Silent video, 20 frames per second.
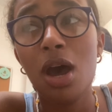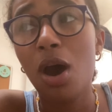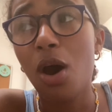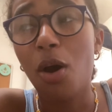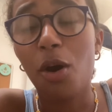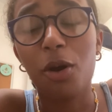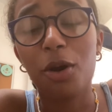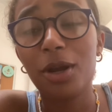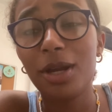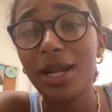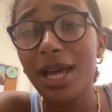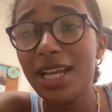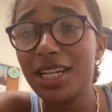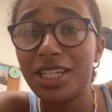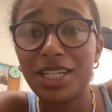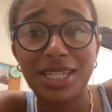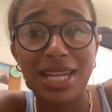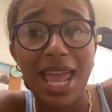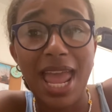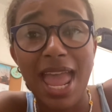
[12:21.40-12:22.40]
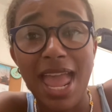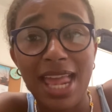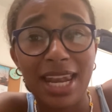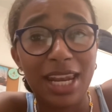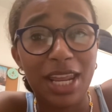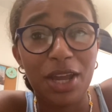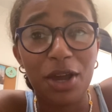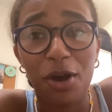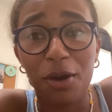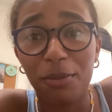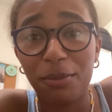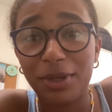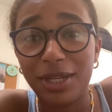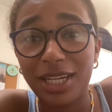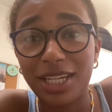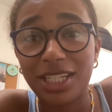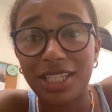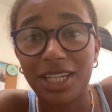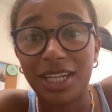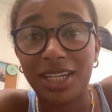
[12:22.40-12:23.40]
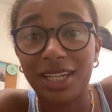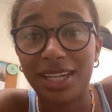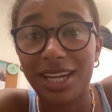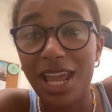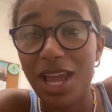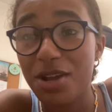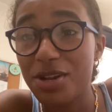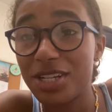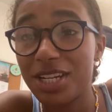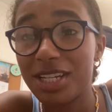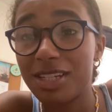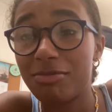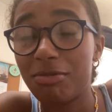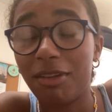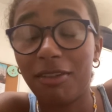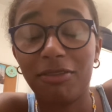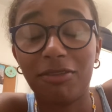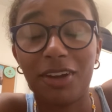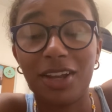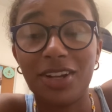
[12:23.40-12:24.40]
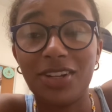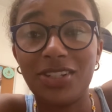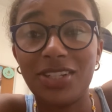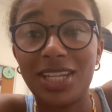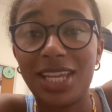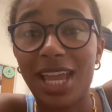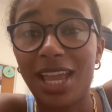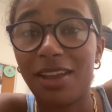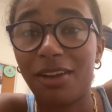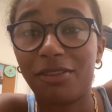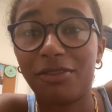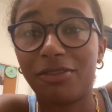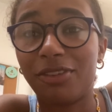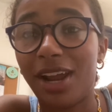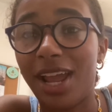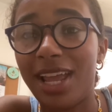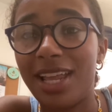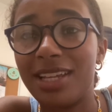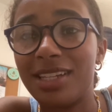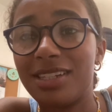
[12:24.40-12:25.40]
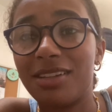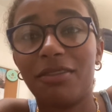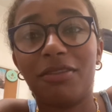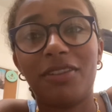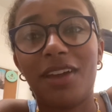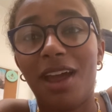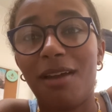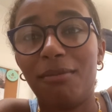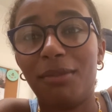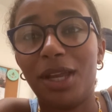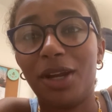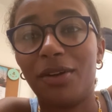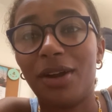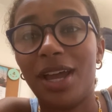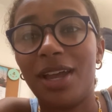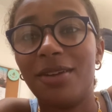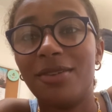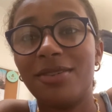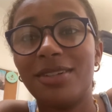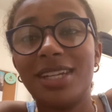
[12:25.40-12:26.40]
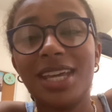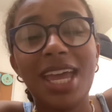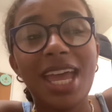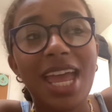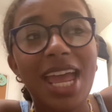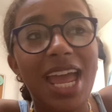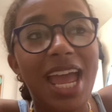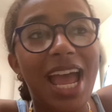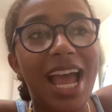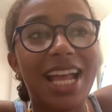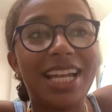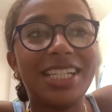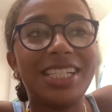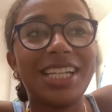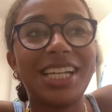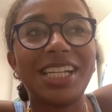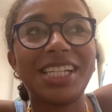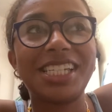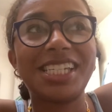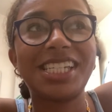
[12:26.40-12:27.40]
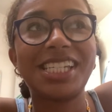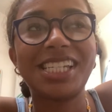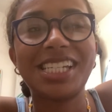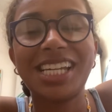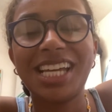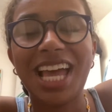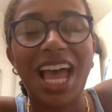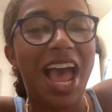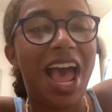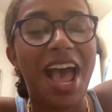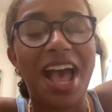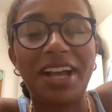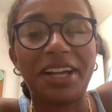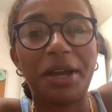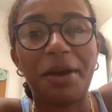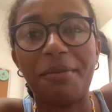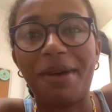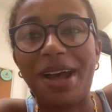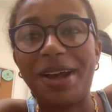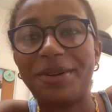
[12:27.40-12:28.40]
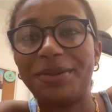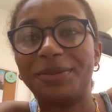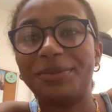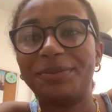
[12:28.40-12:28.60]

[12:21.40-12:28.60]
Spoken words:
organize just any competition. It would just be fun to get your friends, family around and just hang about.